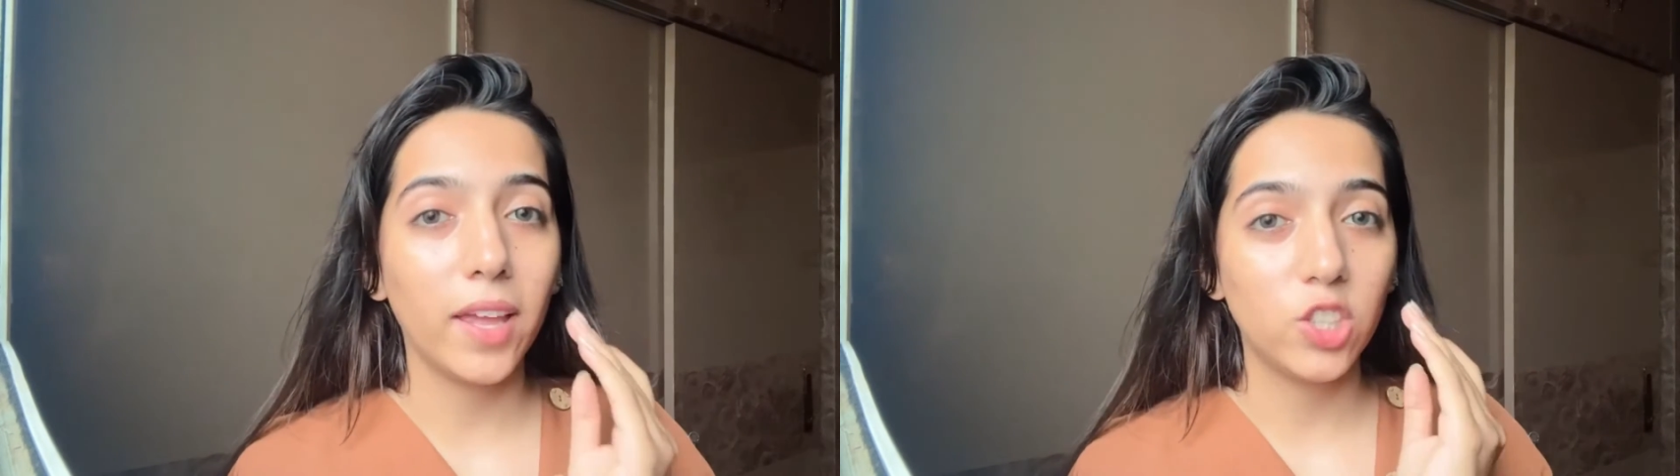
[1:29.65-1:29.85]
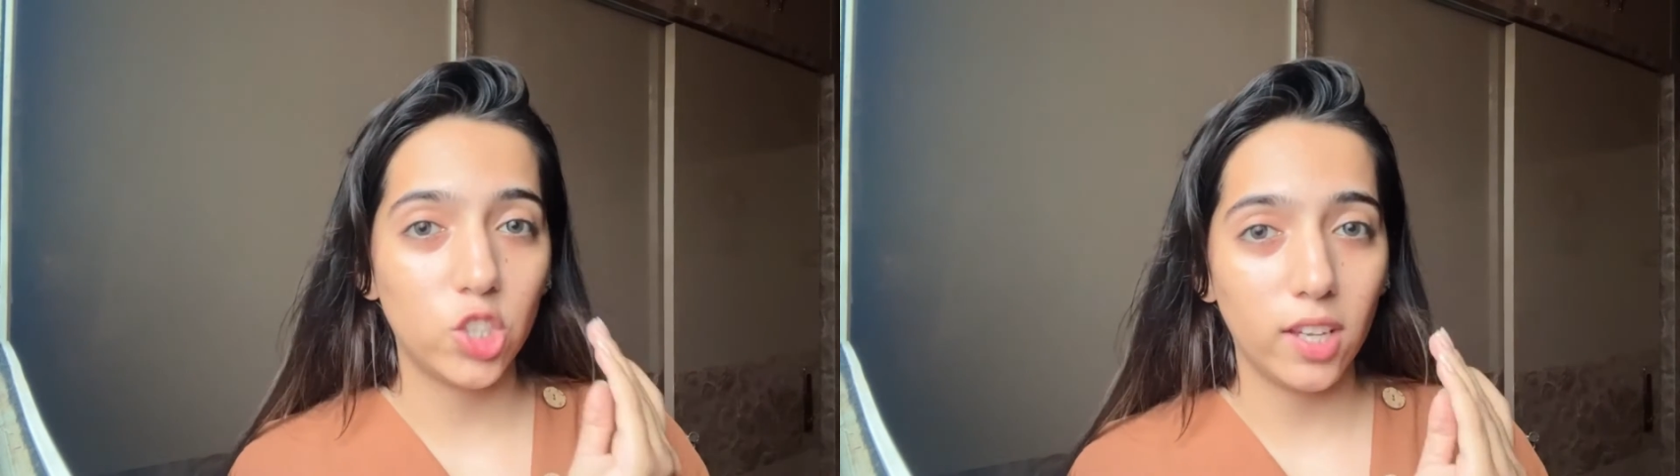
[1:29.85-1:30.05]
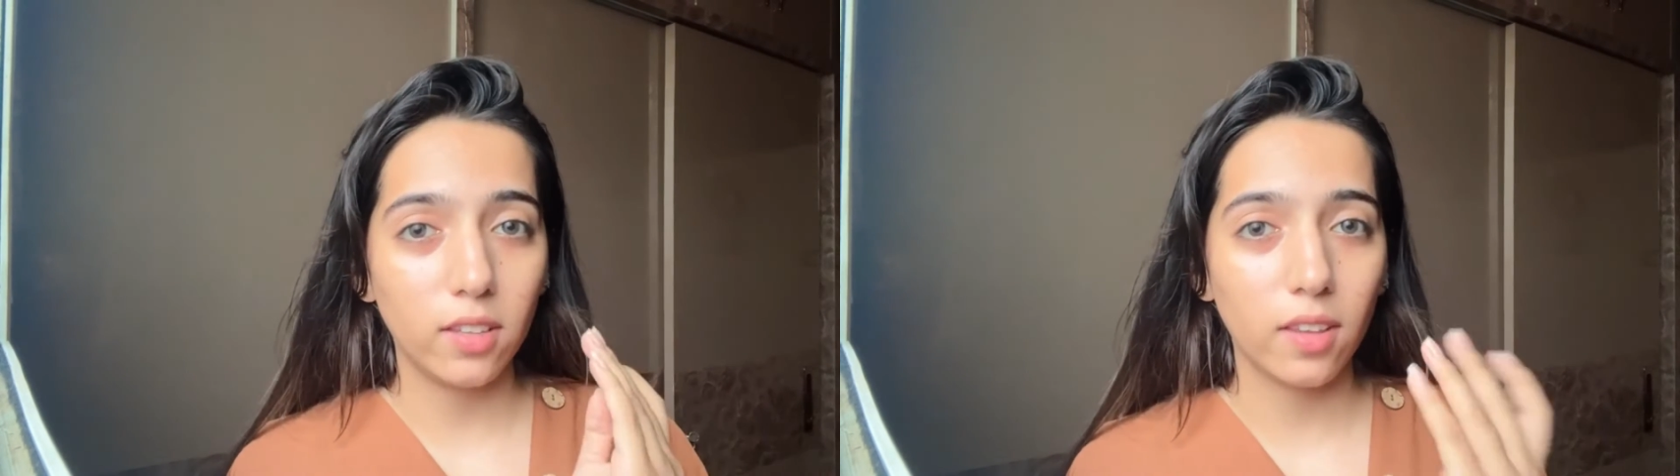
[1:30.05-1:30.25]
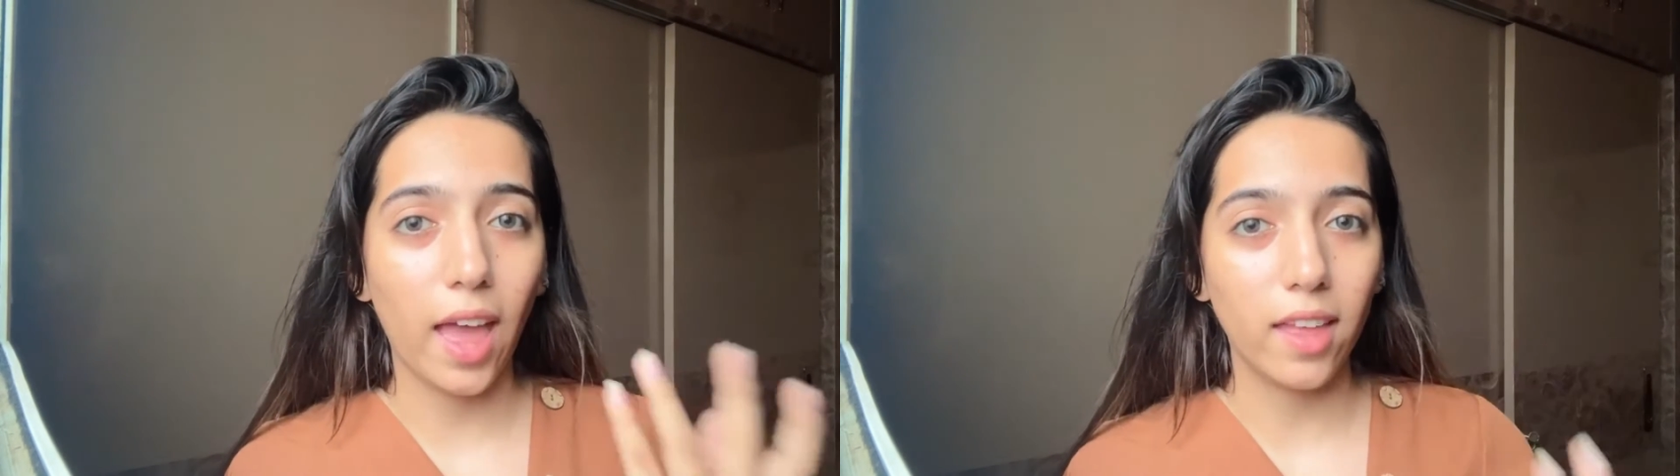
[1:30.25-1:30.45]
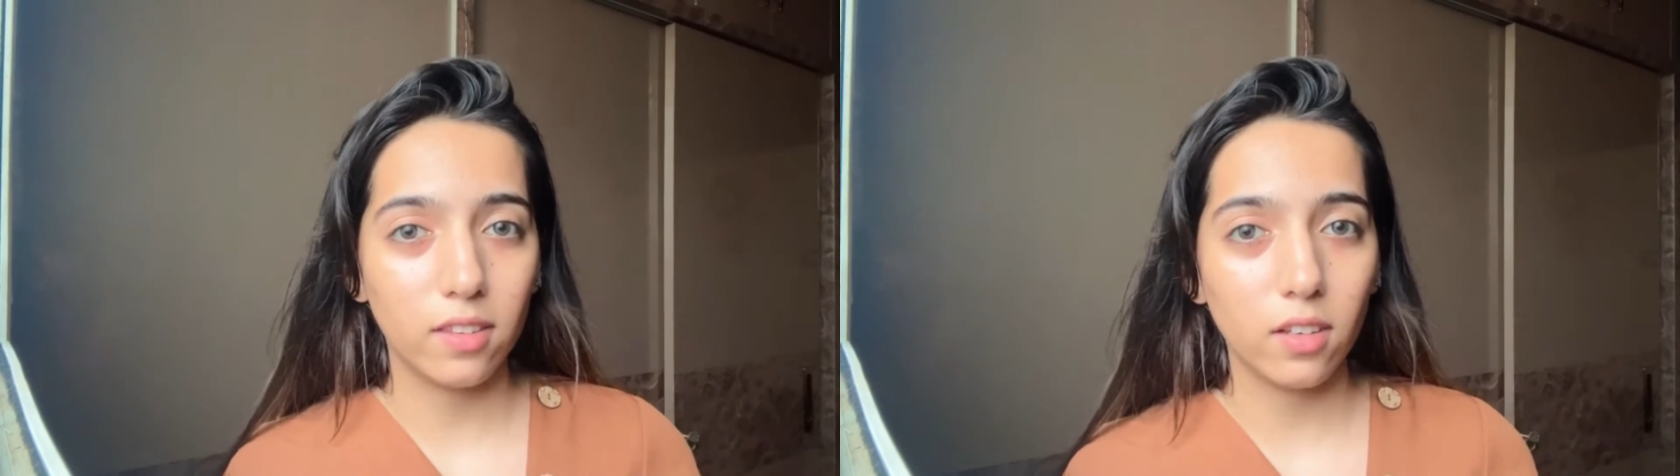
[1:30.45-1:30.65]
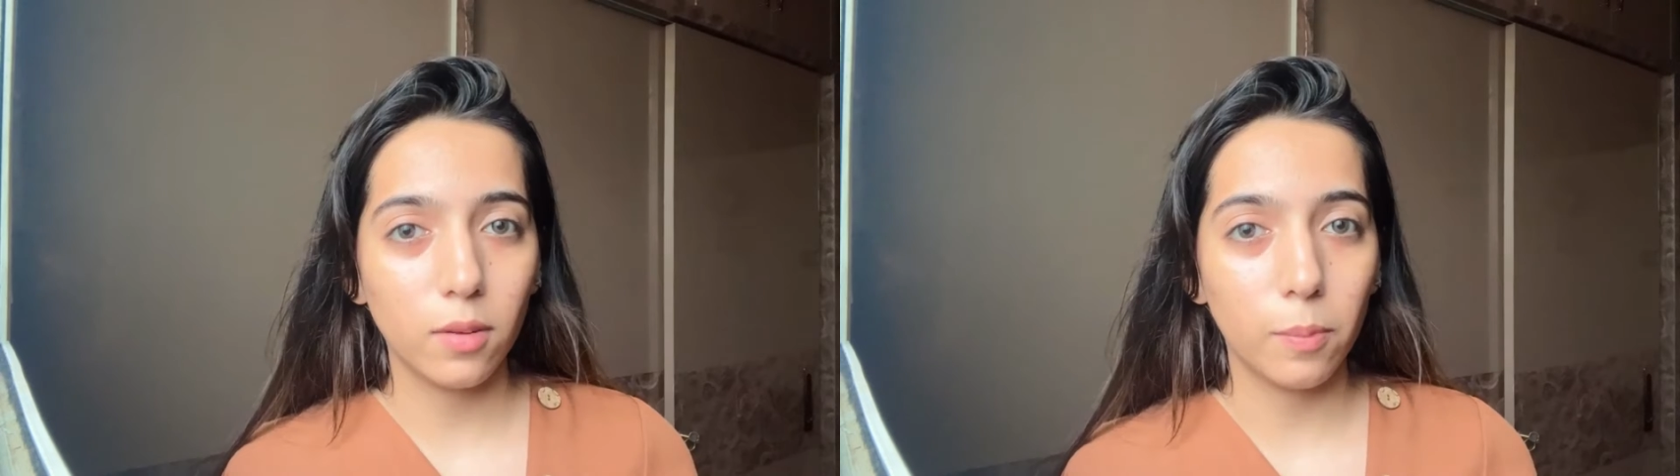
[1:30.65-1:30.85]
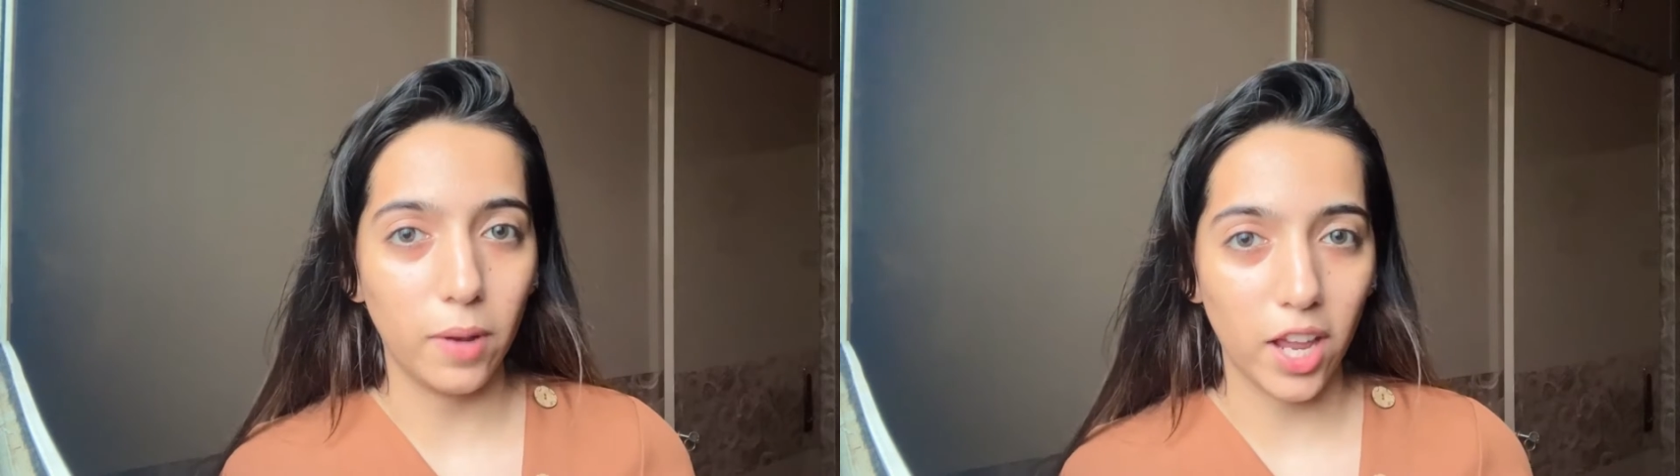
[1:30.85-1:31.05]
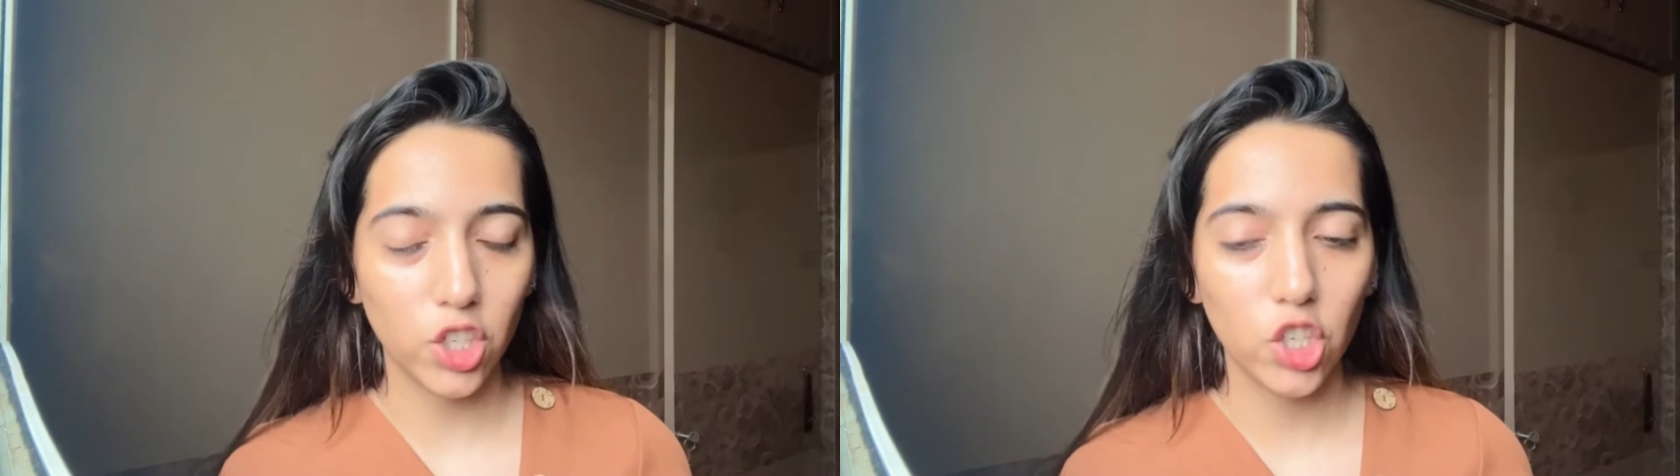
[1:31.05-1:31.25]
my cheeks as a
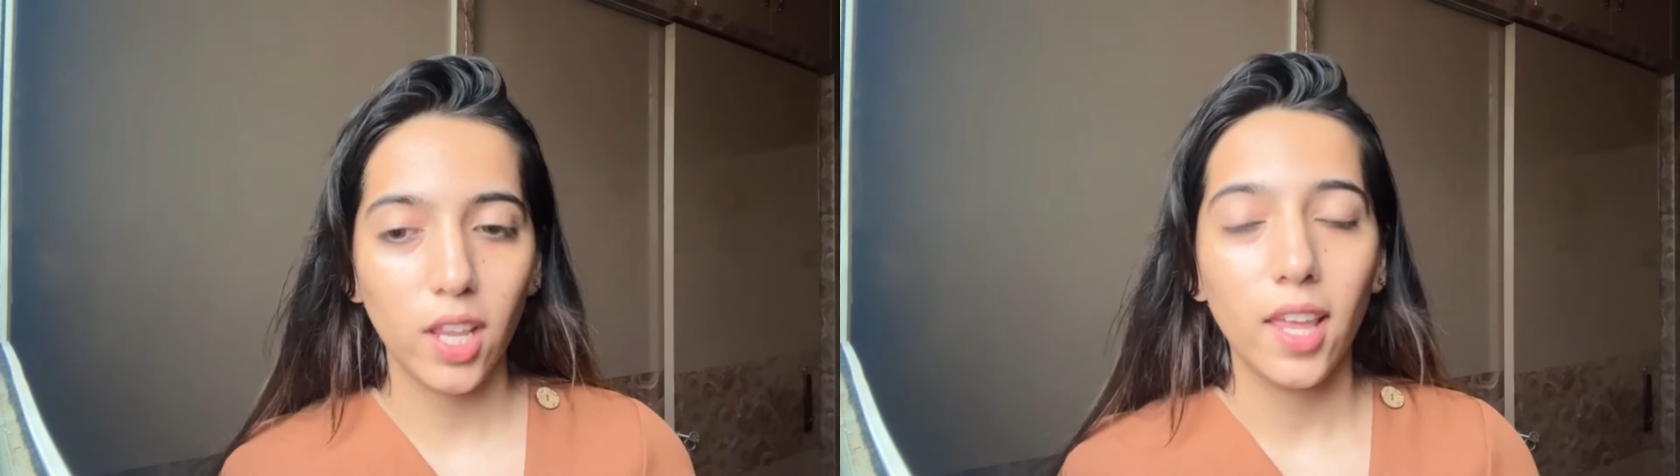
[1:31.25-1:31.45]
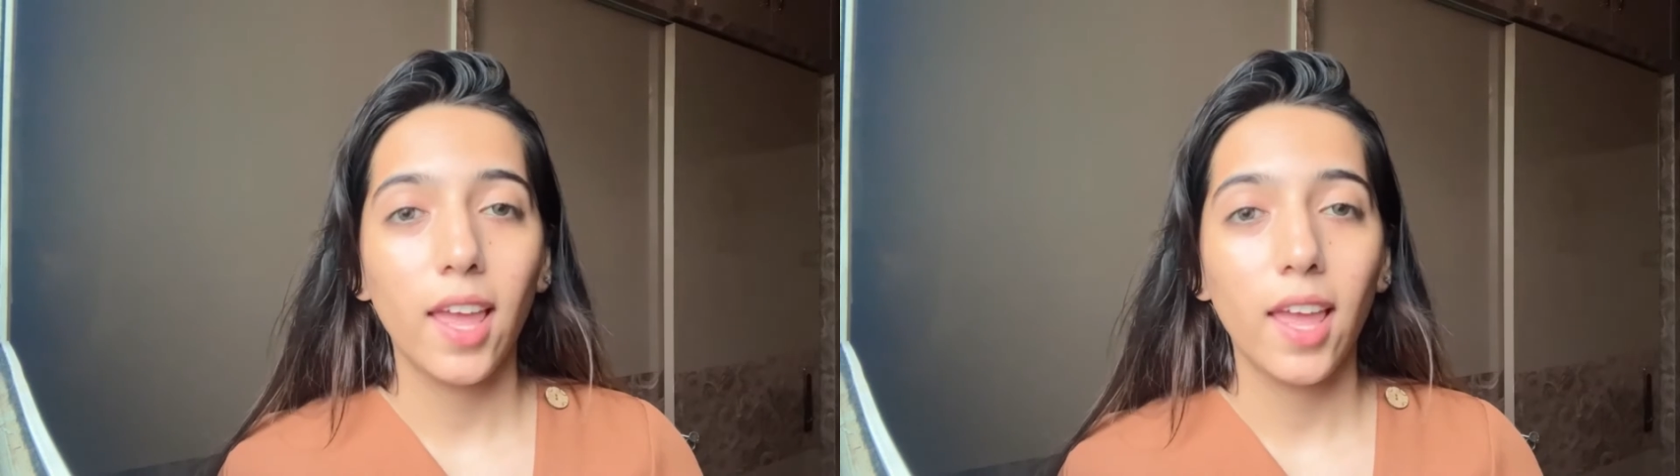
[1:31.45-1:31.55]
blush,